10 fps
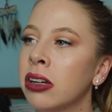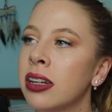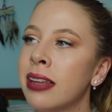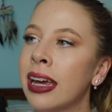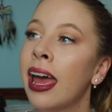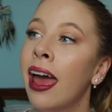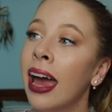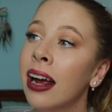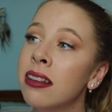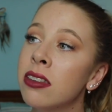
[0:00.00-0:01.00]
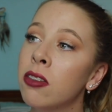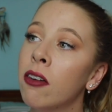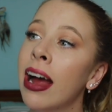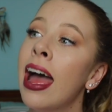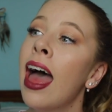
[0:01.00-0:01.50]
gonna say, hey guys, it's
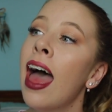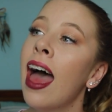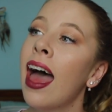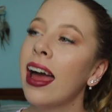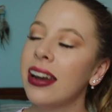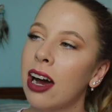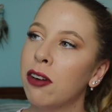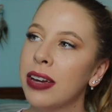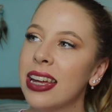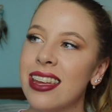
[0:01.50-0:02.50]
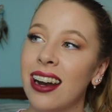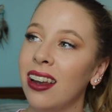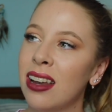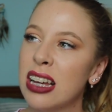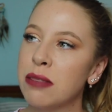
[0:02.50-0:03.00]
Laura and Alfie, and then at
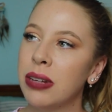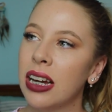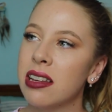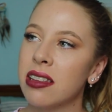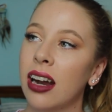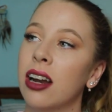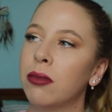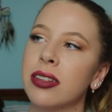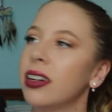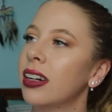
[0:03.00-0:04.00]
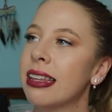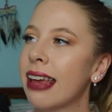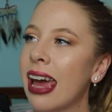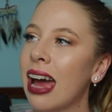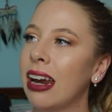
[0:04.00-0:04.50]
the last minute I decided I wasn't gonna
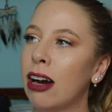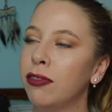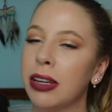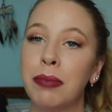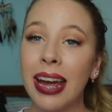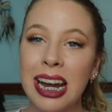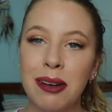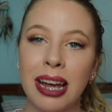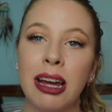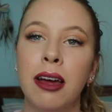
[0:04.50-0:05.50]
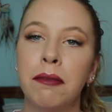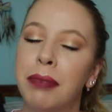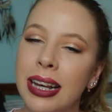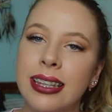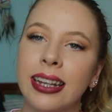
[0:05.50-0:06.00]
say and Alfie. But anyway,
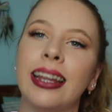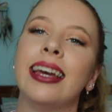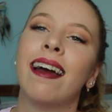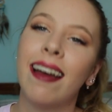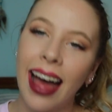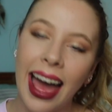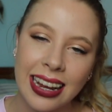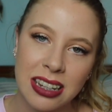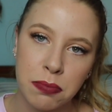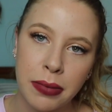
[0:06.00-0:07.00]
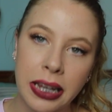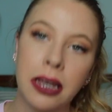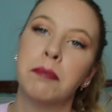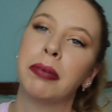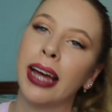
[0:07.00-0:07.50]
basically, hey, it's
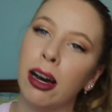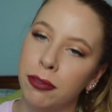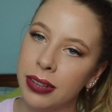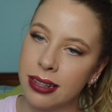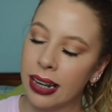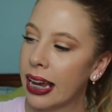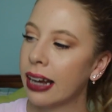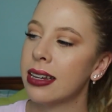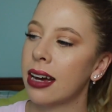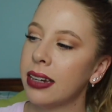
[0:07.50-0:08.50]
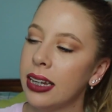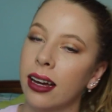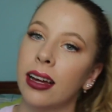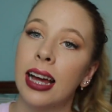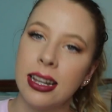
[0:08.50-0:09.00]
me, but Alfie is laying down
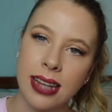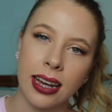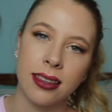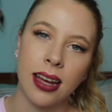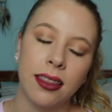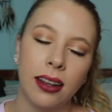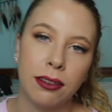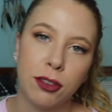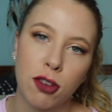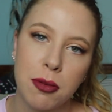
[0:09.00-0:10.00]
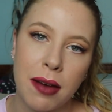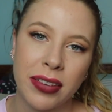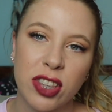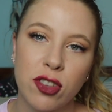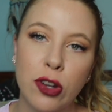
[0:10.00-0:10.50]
here and Zach is out in the living room
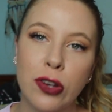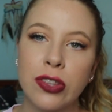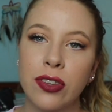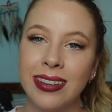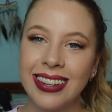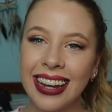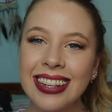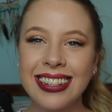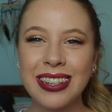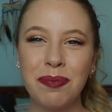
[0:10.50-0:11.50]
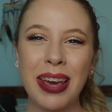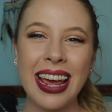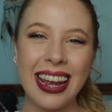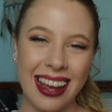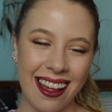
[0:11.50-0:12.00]
having a snooze. So today it's just
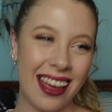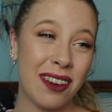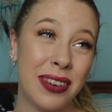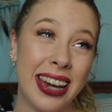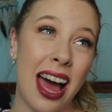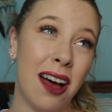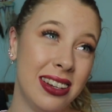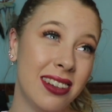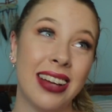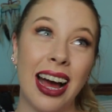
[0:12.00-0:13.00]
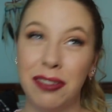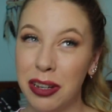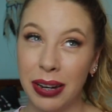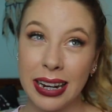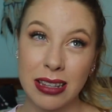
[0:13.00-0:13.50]
me, like for now, until
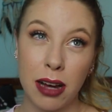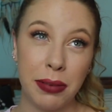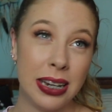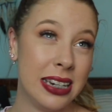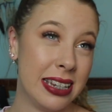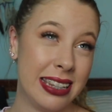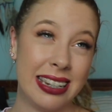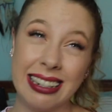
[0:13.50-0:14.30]
Alfie wakes up and just